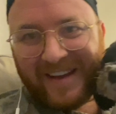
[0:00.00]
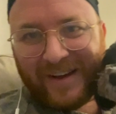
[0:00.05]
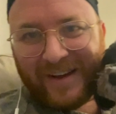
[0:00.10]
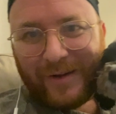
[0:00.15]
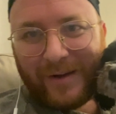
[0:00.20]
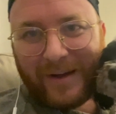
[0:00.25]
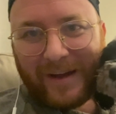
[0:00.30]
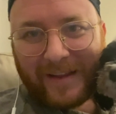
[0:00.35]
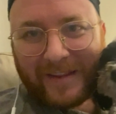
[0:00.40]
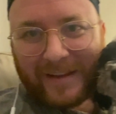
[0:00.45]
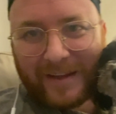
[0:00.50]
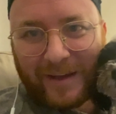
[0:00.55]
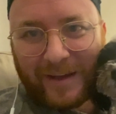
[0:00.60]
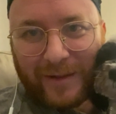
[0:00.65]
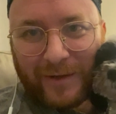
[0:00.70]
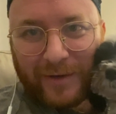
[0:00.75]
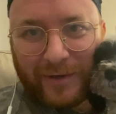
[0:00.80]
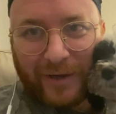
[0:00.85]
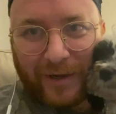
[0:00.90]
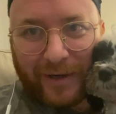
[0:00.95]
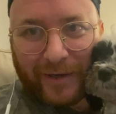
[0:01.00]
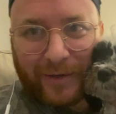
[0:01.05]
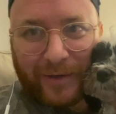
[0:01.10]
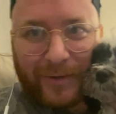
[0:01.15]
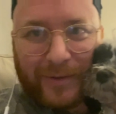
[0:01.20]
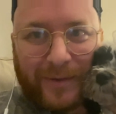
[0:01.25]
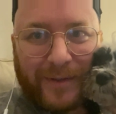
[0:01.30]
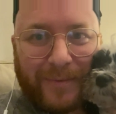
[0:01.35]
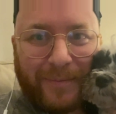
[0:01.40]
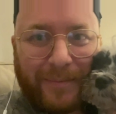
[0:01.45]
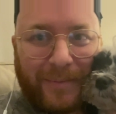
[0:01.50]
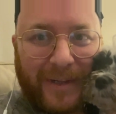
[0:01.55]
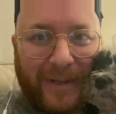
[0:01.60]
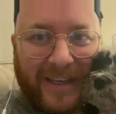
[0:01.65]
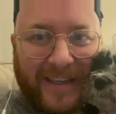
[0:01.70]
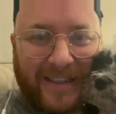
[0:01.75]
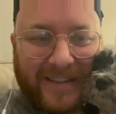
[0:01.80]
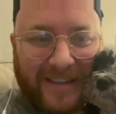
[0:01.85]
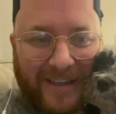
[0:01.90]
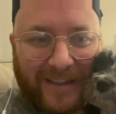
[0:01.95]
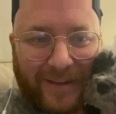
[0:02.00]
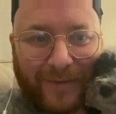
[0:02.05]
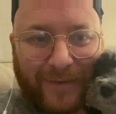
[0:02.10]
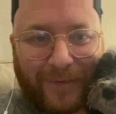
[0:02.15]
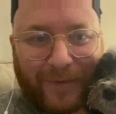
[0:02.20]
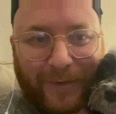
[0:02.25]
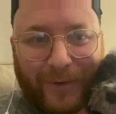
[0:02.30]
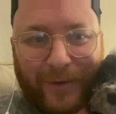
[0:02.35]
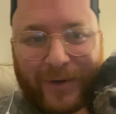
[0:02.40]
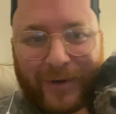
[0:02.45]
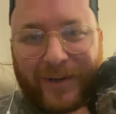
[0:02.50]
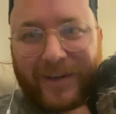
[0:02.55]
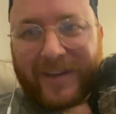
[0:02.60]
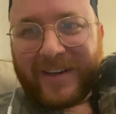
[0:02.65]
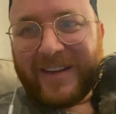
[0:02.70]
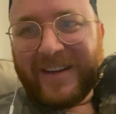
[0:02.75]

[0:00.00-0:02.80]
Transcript: Well, the other dog goes and plays on the floor.